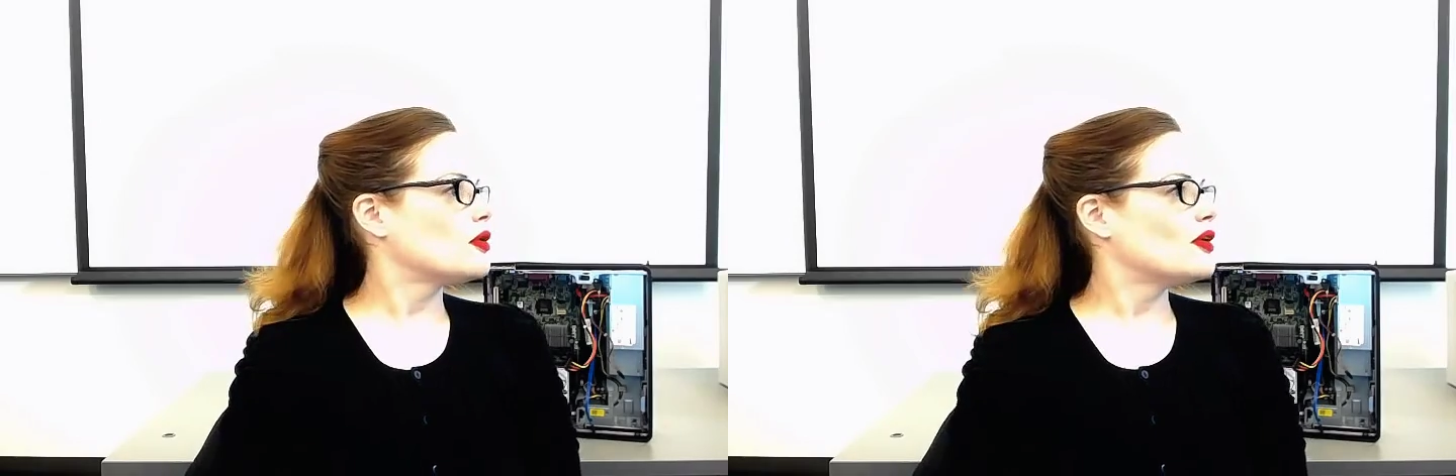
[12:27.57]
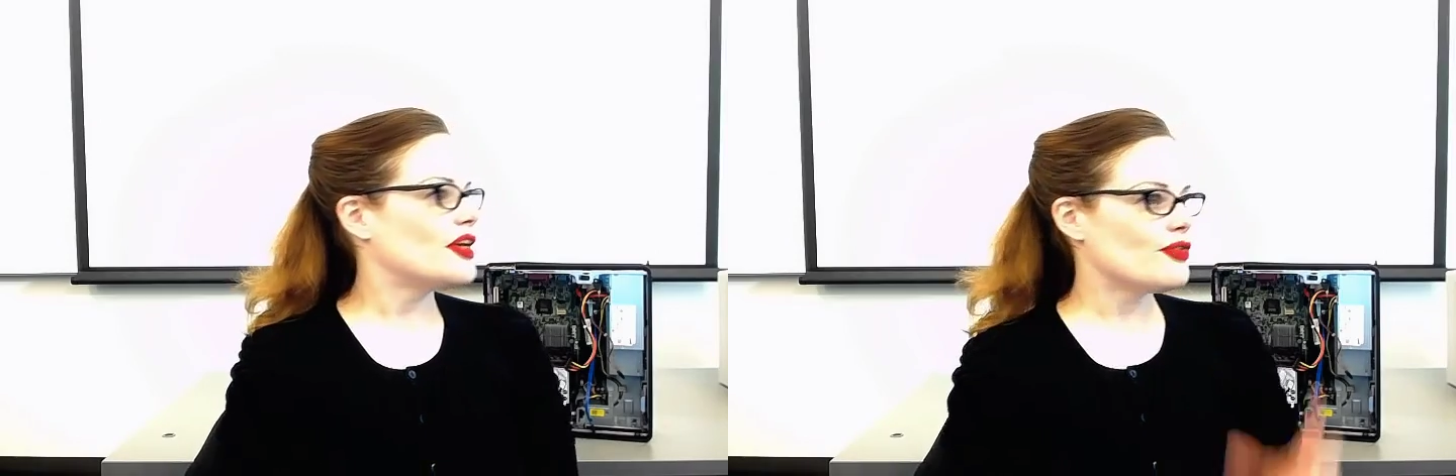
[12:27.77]

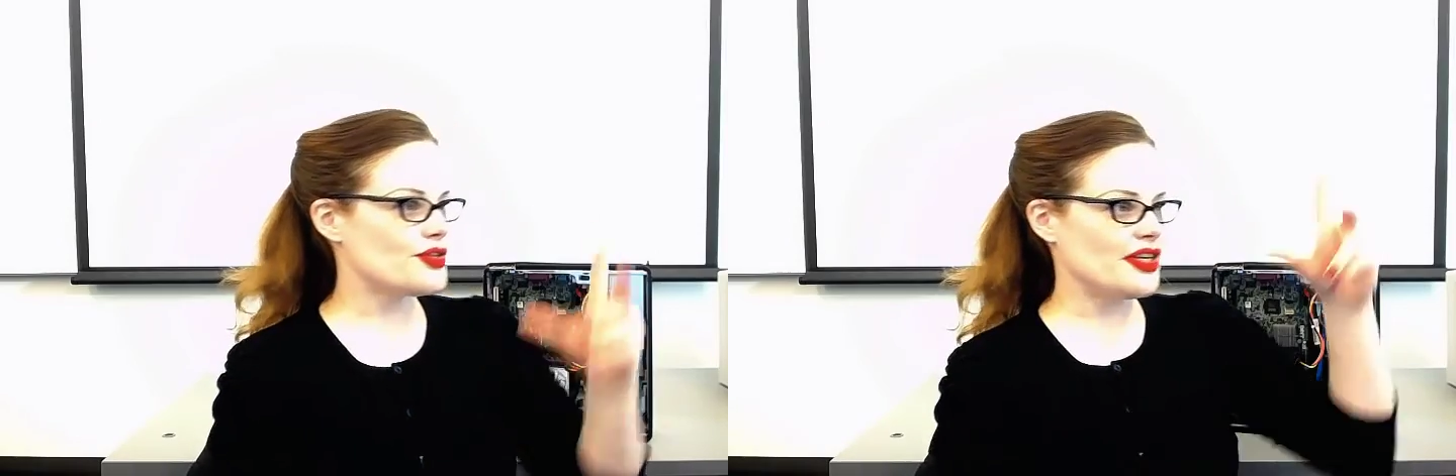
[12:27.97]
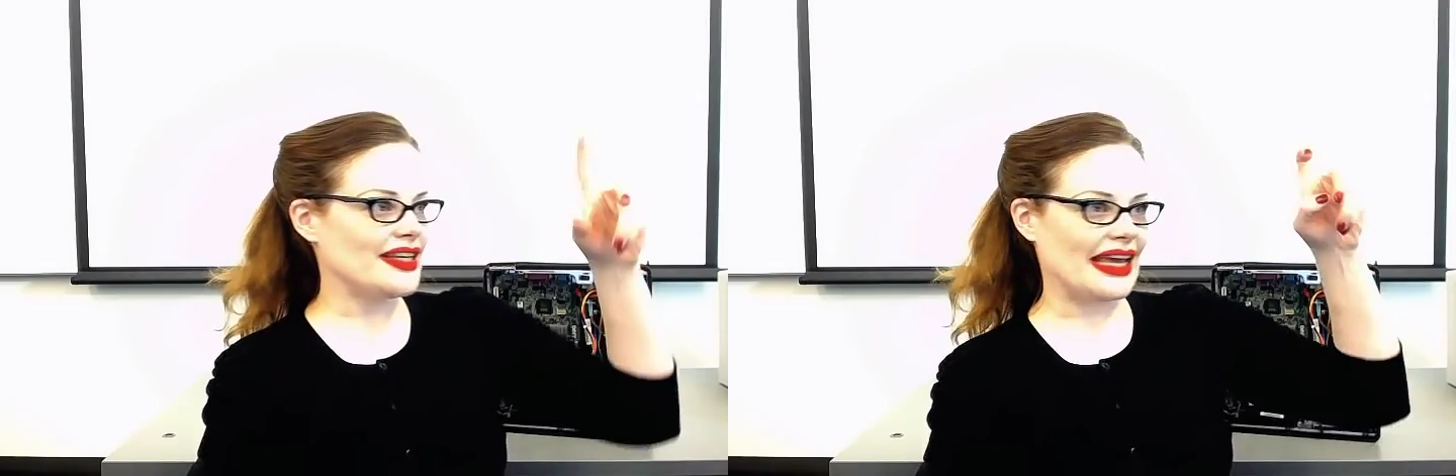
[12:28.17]
You ever
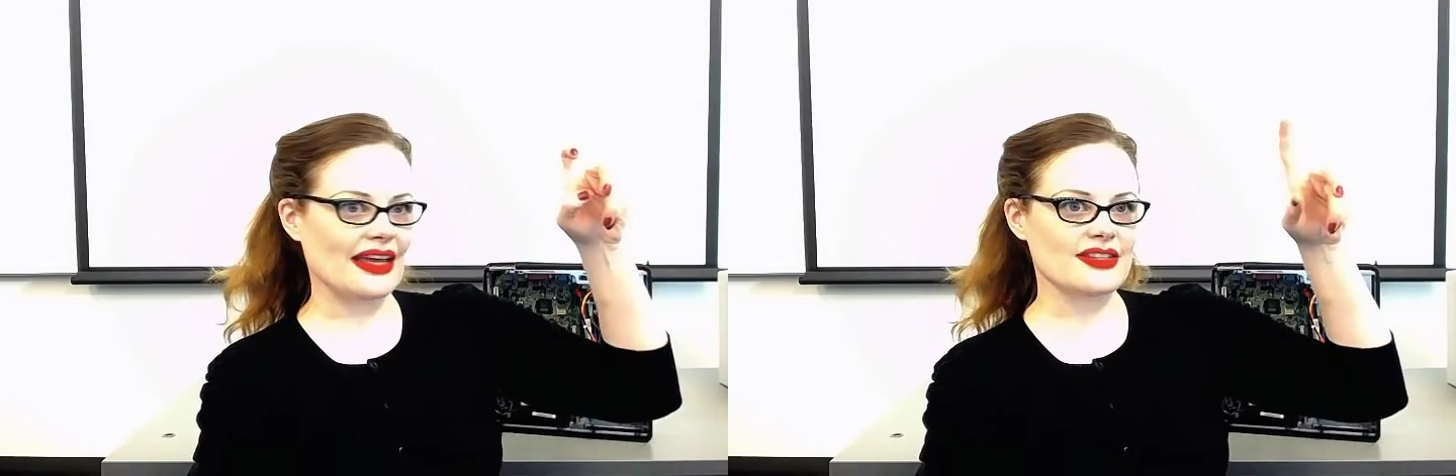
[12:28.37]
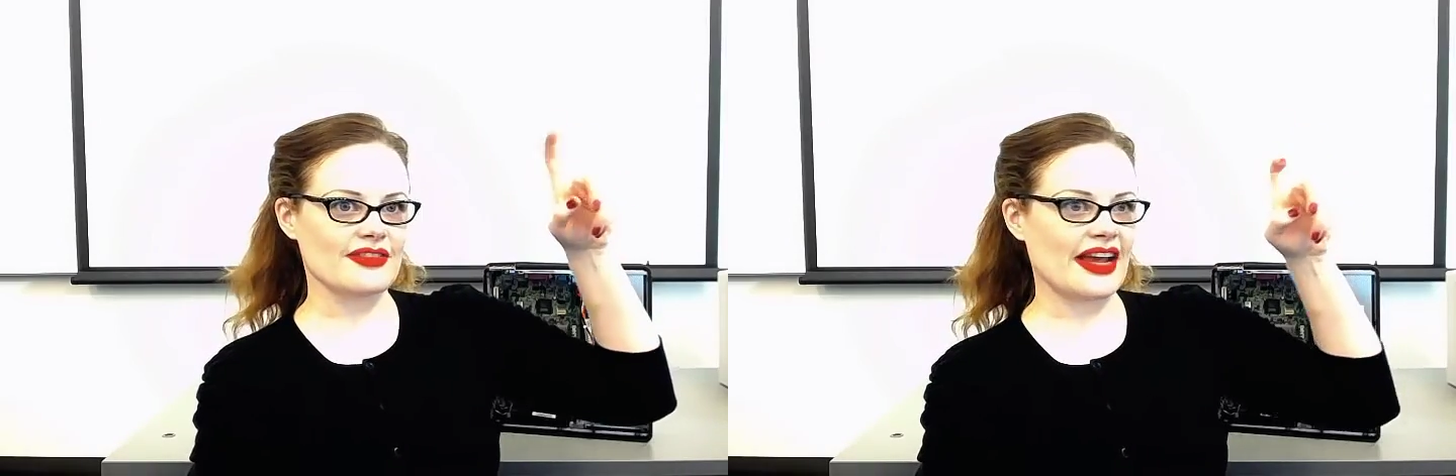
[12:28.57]
seen
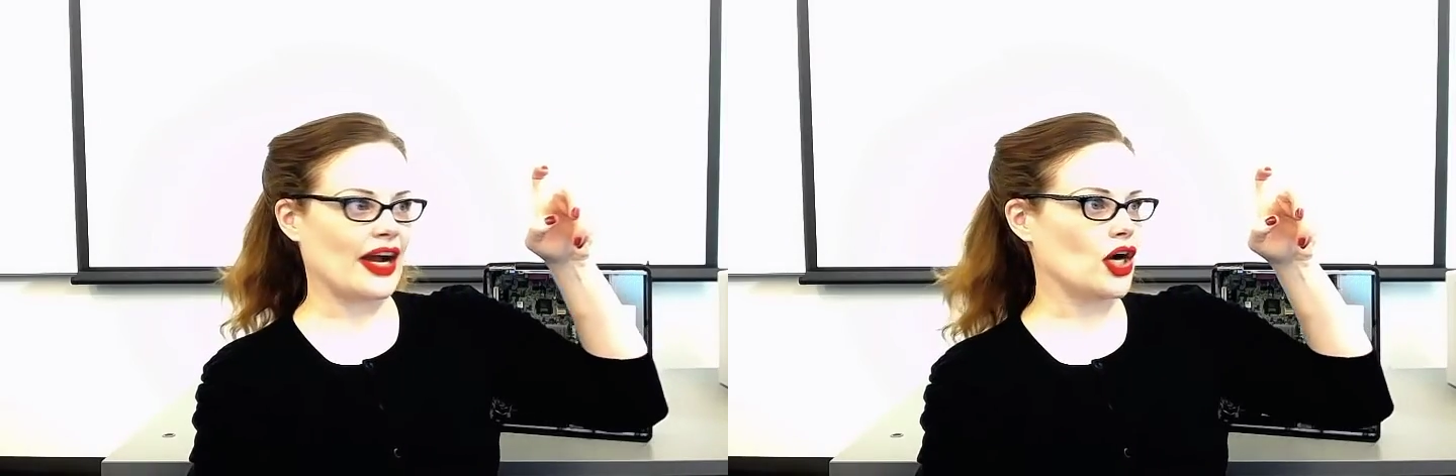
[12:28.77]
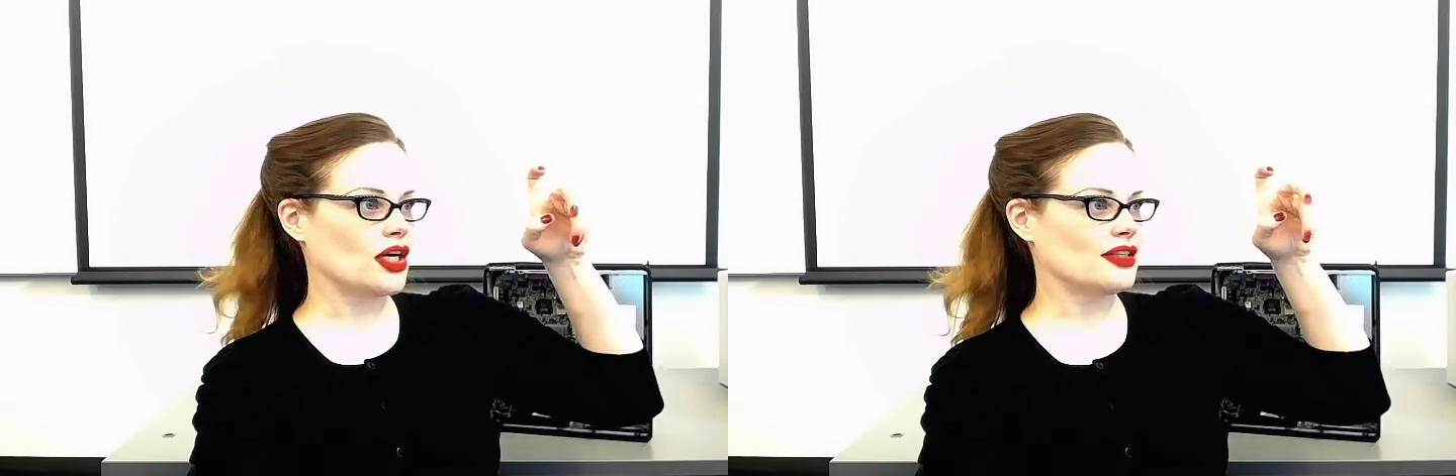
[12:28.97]
cans of
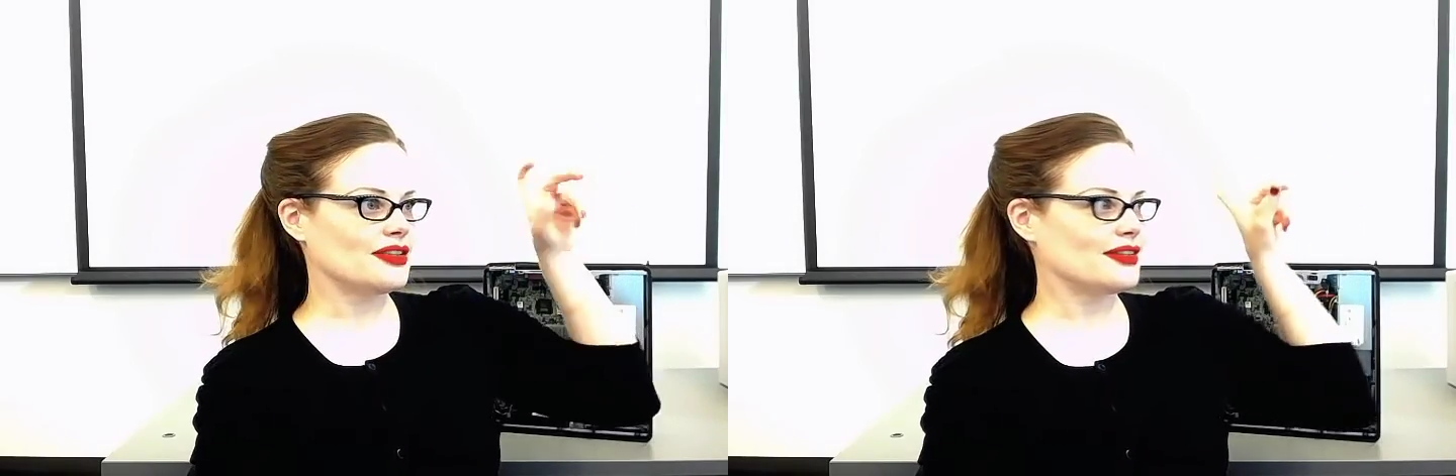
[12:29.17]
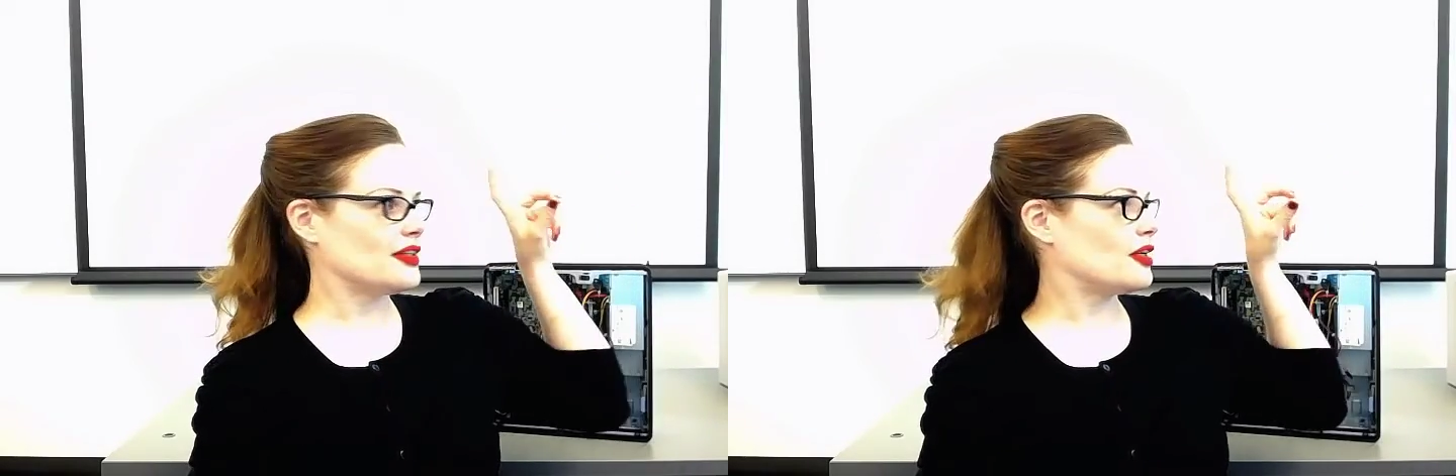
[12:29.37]
air?
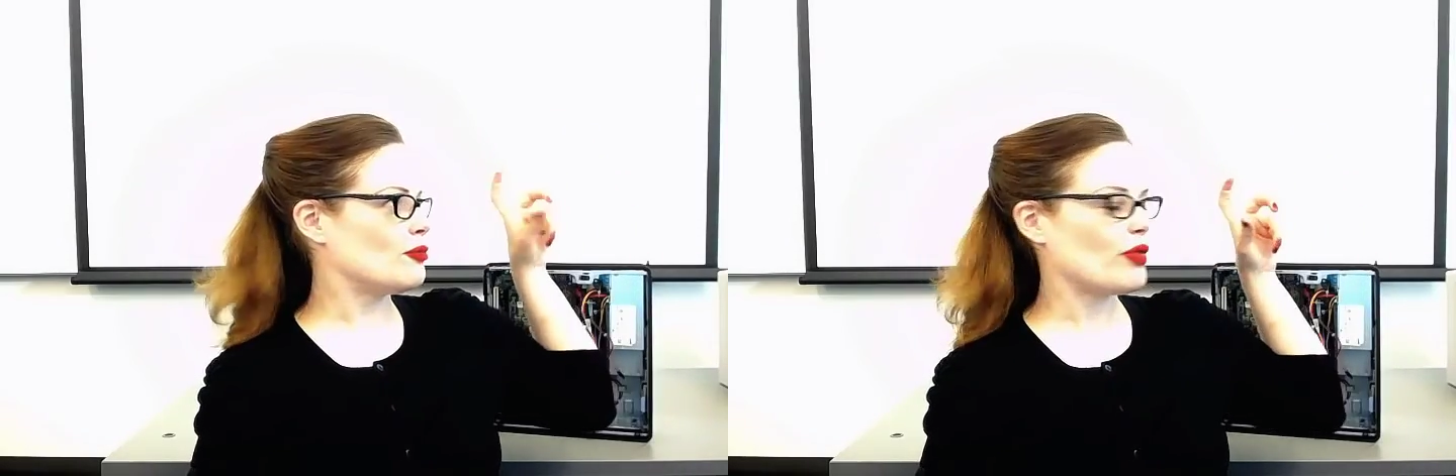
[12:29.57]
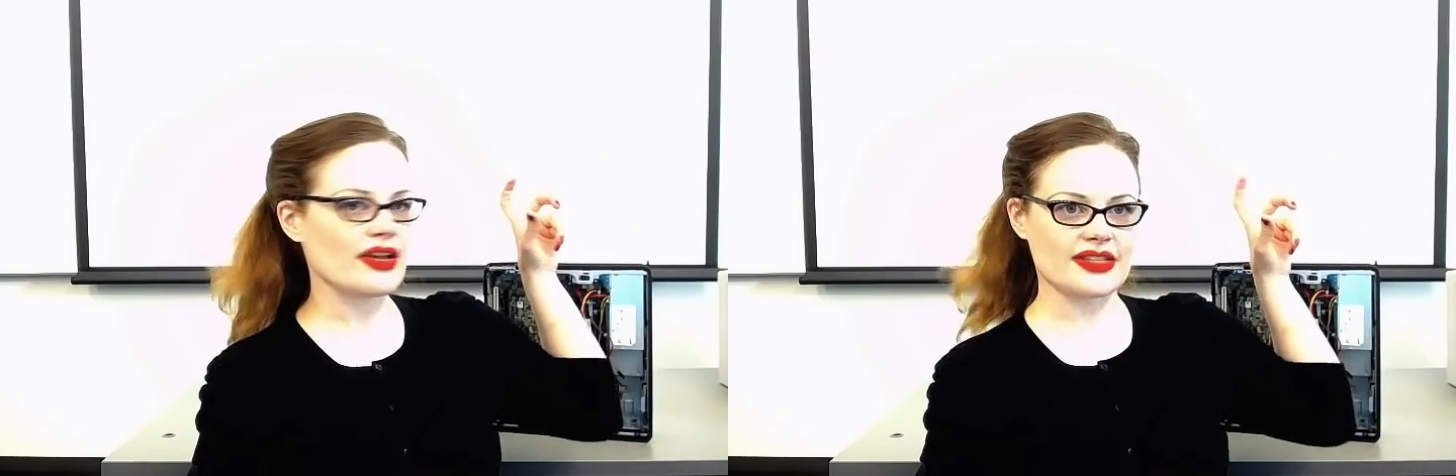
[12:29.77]
Compressed air.
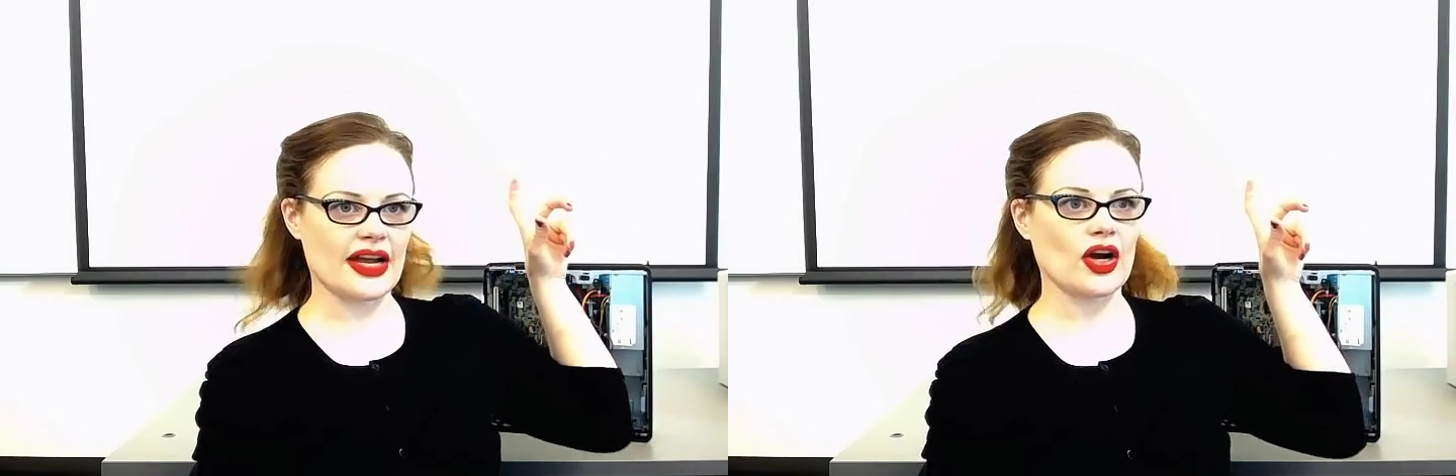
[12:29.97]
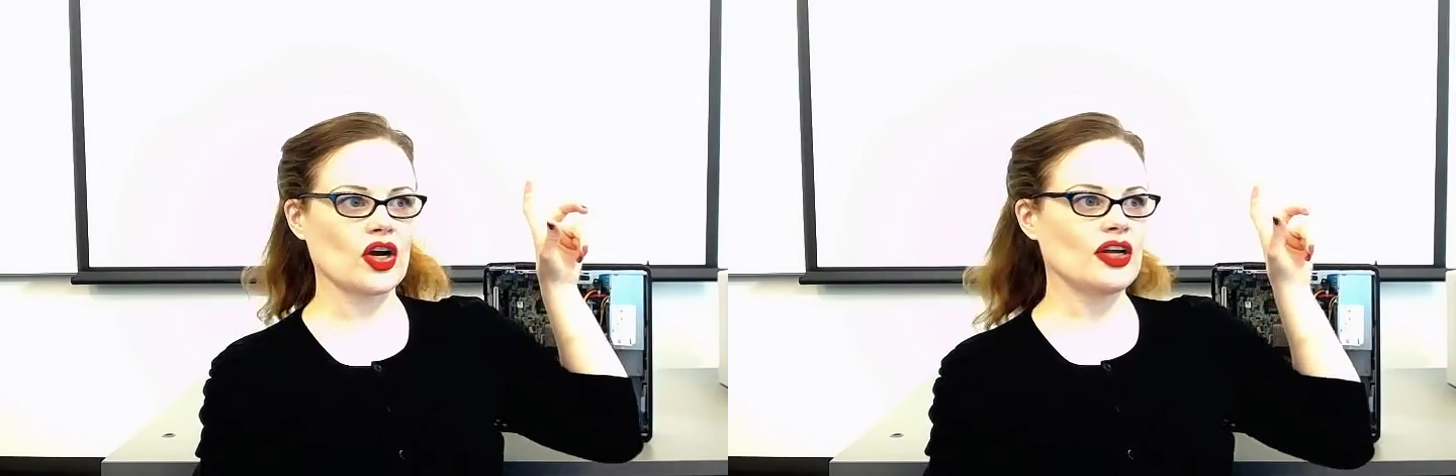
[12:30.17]
Compressed air.